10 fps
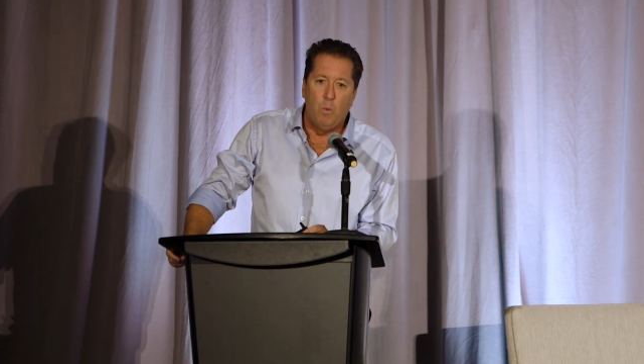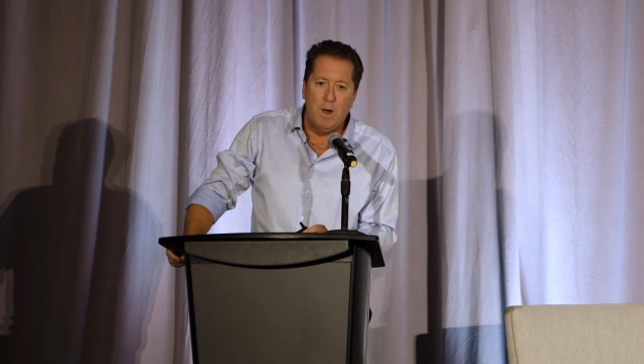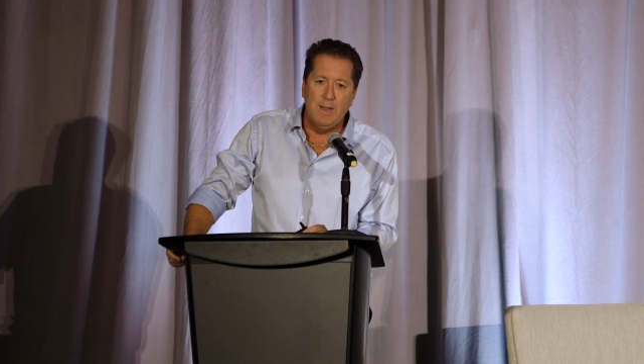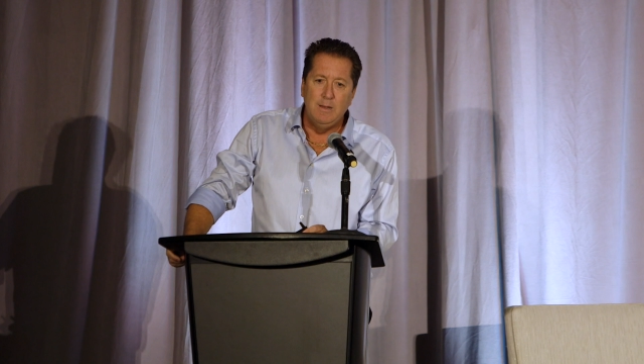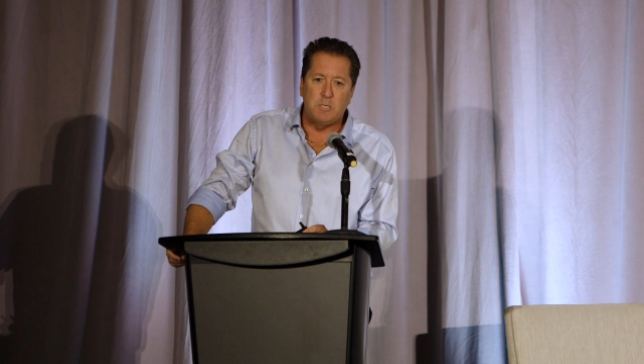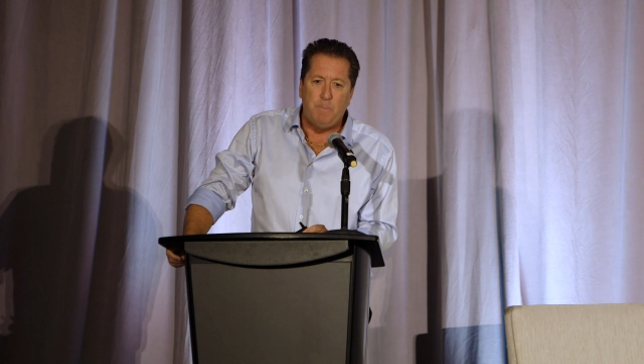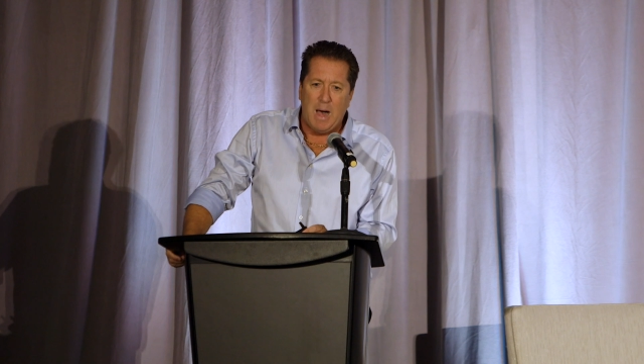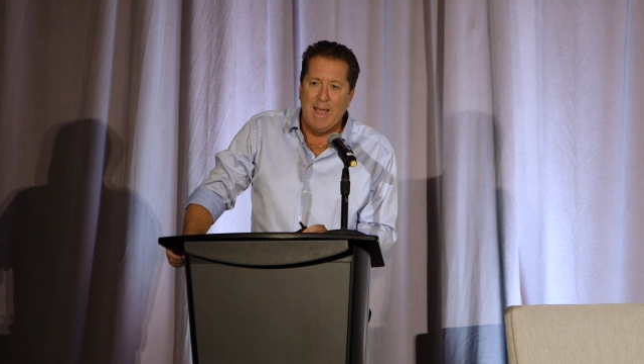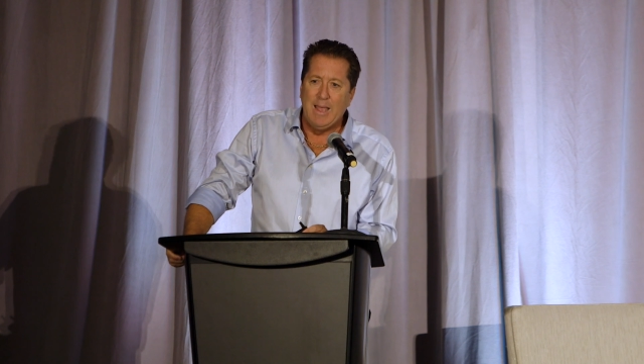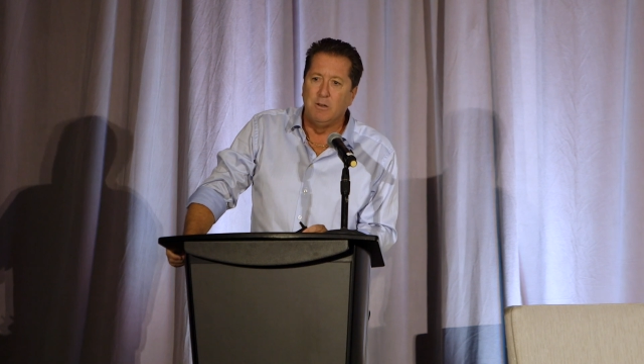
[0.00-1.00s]
what
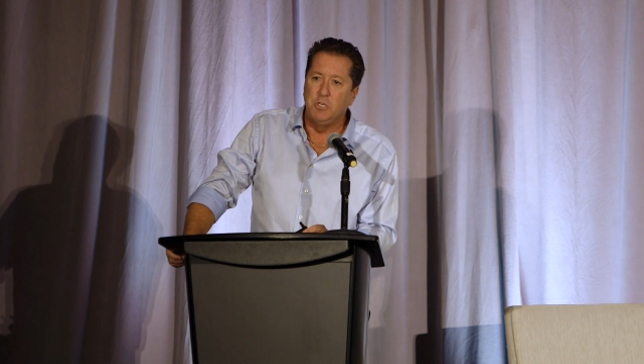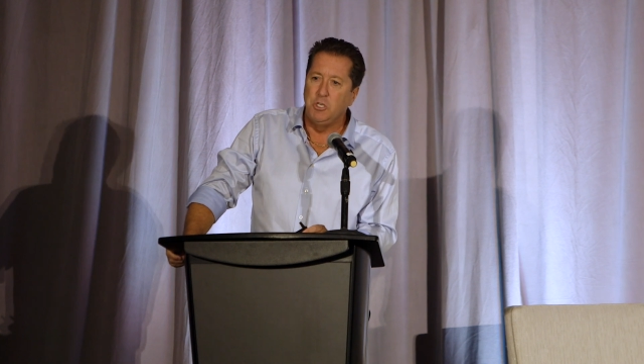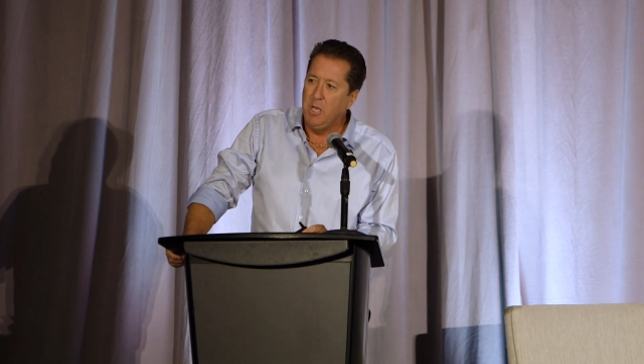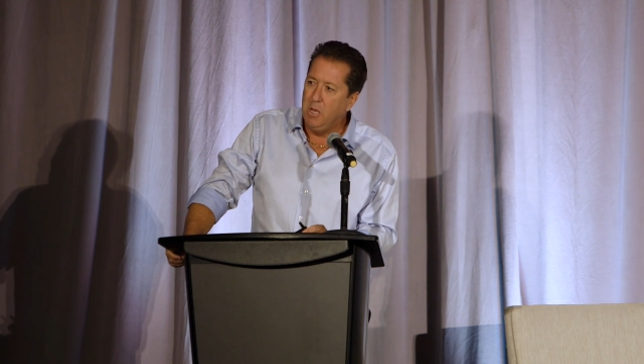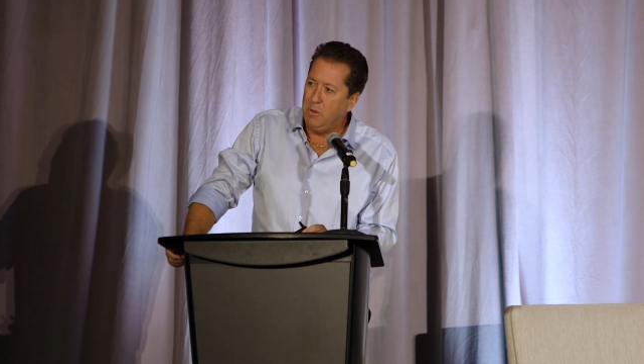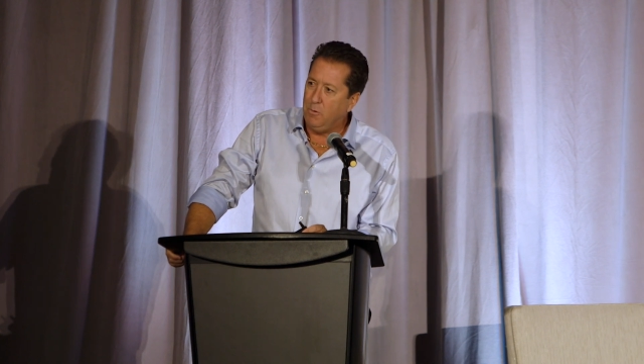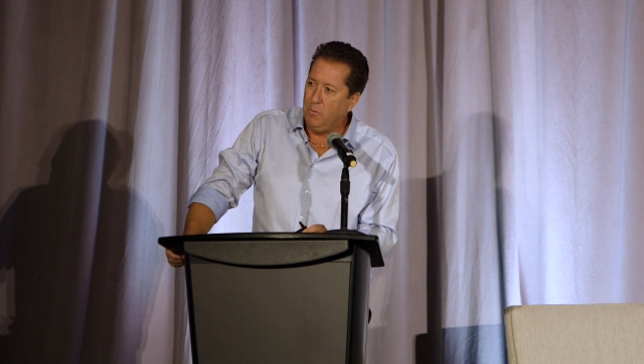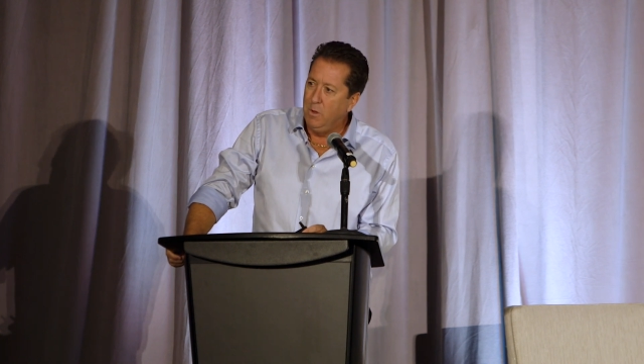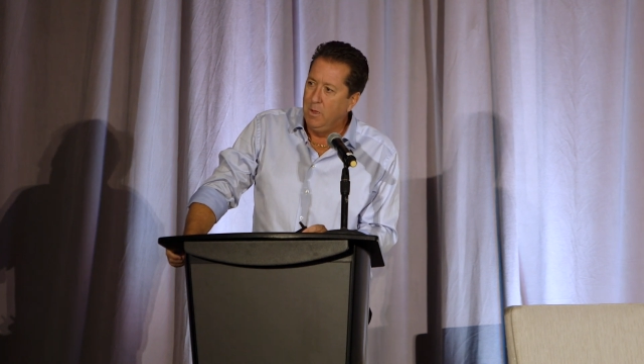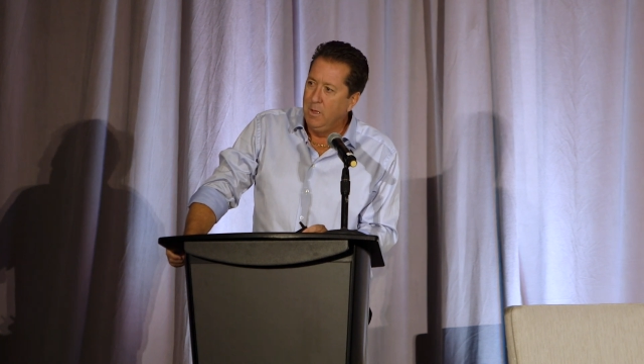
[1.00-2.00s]
inspires you.